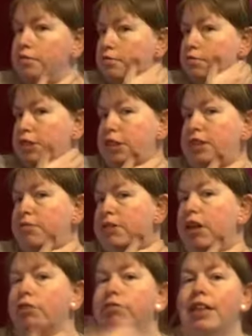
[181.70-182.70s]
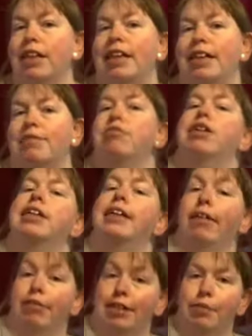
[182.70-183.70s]
we don't relist, we
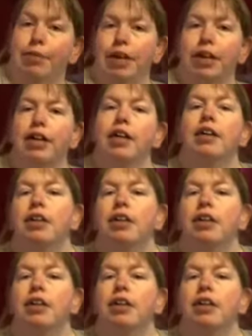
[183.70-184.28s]
sell similar.